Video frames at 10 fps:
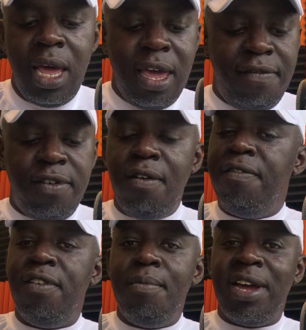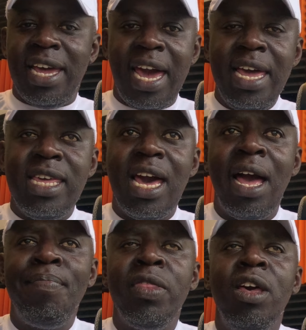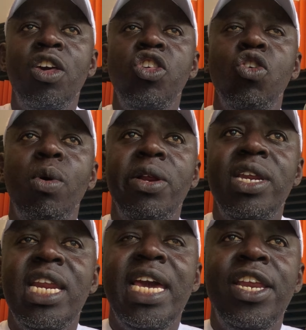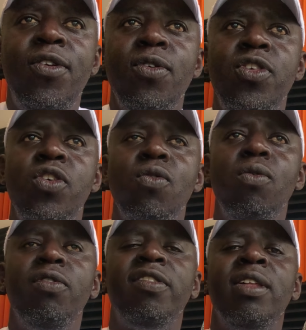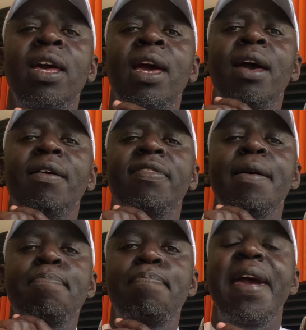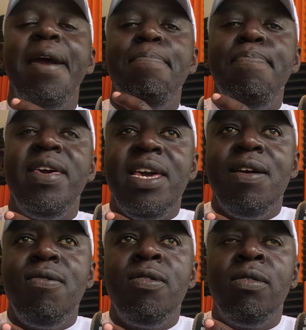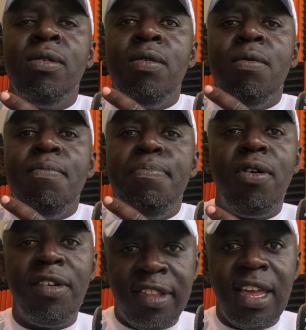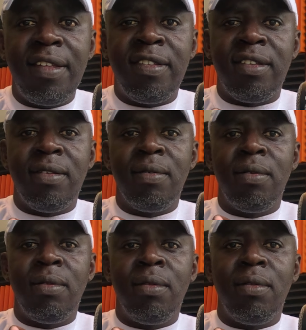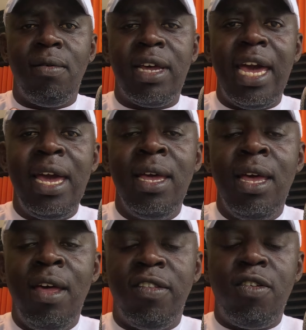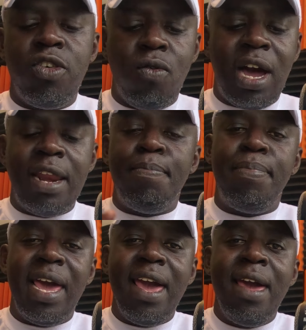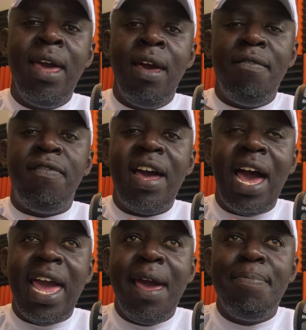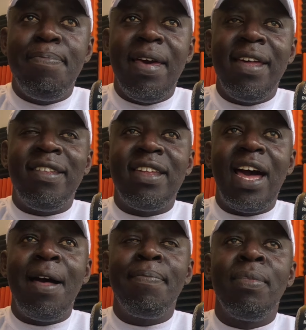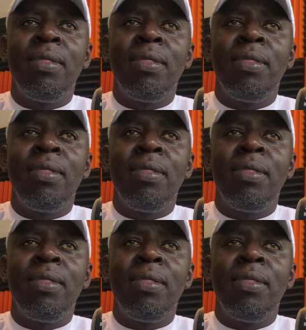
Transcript: If you're from Kenya, you will need to use the pay bill process. Okay? So you can pay via M-Pesa